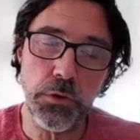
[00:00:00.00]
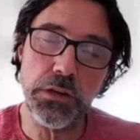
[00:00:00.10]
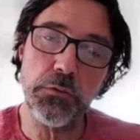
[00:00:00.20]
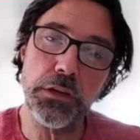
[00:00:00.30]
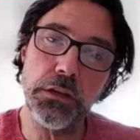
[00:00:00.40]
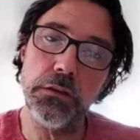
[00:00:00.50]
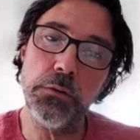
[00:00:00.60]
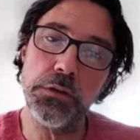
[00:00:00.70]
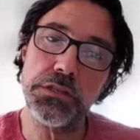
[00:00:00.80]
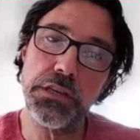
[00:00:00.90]
What if we can
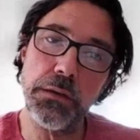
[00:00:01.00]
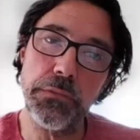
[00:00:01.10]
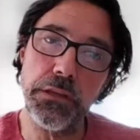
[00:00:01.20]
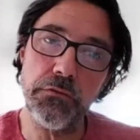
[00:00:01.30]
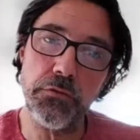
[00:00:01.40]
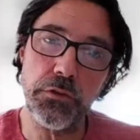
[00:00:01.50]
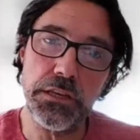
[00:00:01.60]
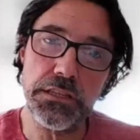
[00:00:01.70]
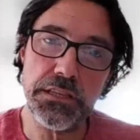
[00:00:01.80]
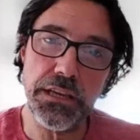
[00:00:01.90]
do the same thing for
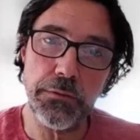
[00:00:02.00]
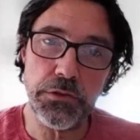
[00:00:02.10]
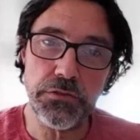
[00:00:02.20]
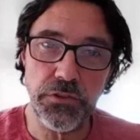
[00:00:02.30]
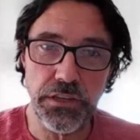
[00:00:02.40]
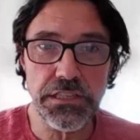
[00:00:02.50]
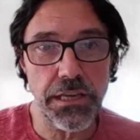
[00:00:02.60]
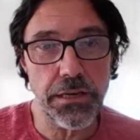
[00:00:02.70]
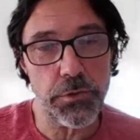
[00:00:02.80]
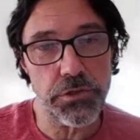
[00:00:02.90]
these animals
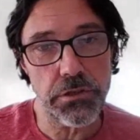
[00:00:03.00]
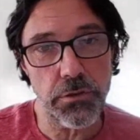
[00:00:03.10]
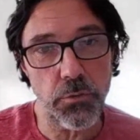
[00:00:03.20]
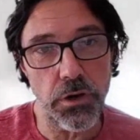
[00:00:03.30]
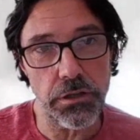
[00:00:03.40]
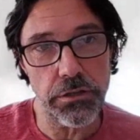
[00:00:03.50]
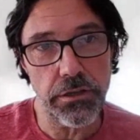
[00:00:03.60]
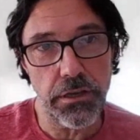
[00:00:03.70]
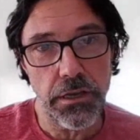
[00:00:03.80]
in the wild?